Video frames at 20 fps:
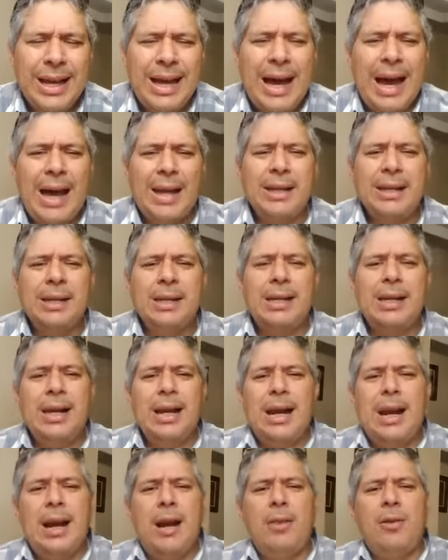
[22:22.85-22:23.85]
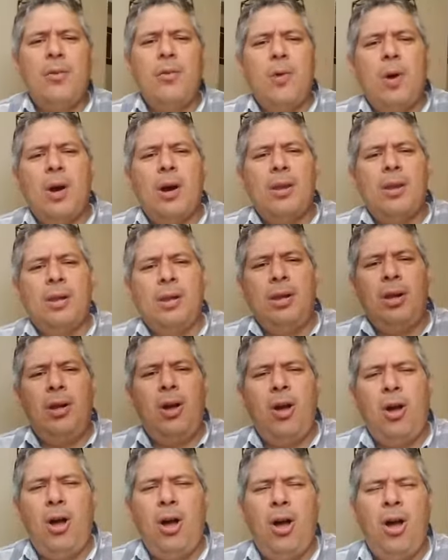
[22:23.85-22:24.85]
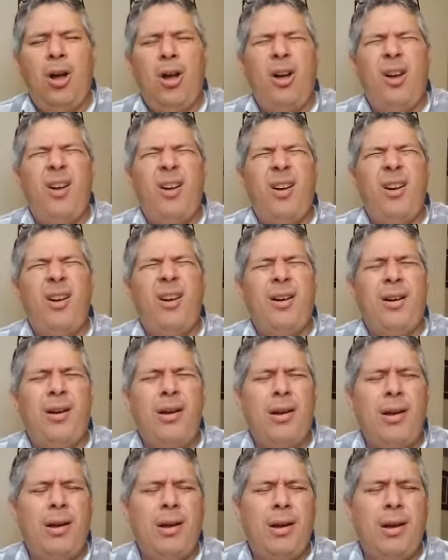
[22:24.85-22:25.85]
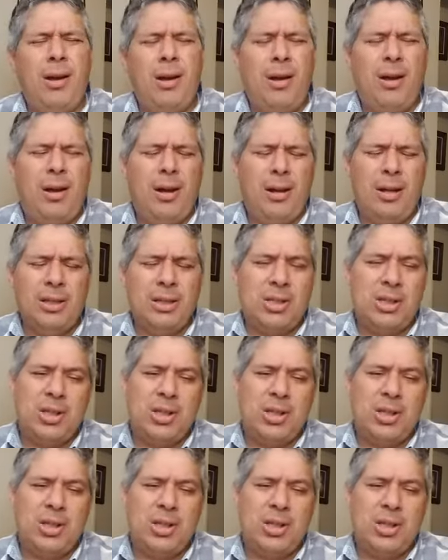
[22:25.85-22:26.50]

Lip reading: I declare the word of the Lord